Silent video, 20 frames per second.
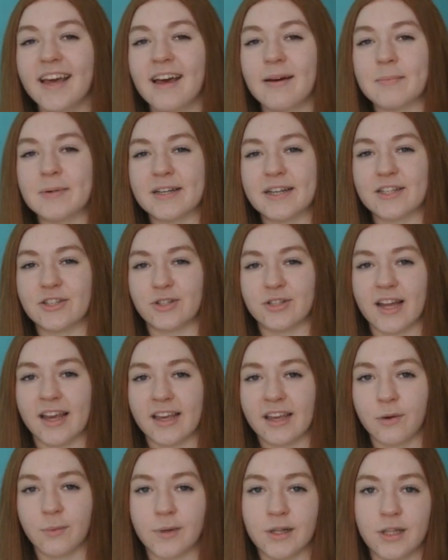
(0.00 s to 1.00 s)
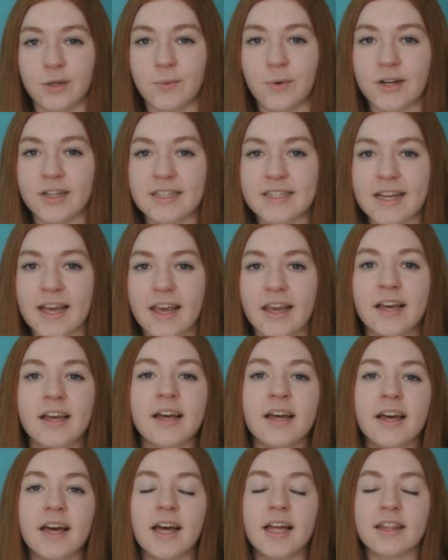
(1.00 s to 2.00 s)
because you're taking what you want to
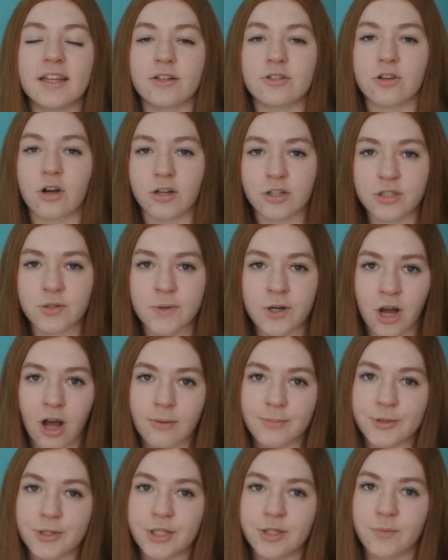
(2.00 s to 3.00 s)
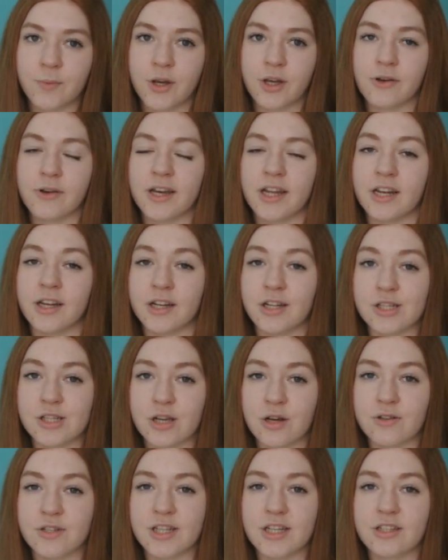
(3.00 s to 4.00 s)
take. There's also an option where you can get an
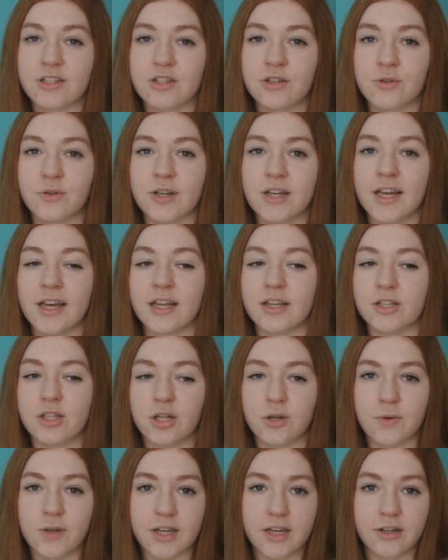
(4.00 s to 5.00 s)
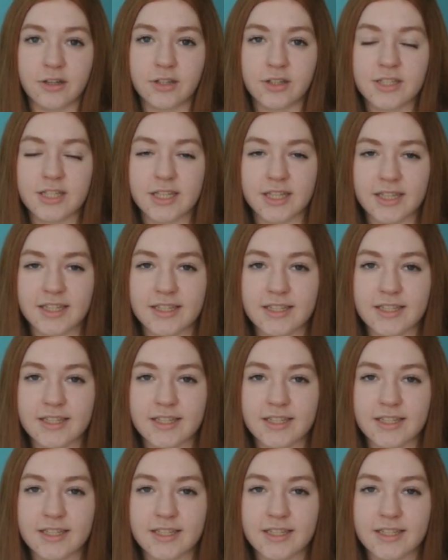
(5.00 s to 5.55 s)
associate's degree in 2 years. This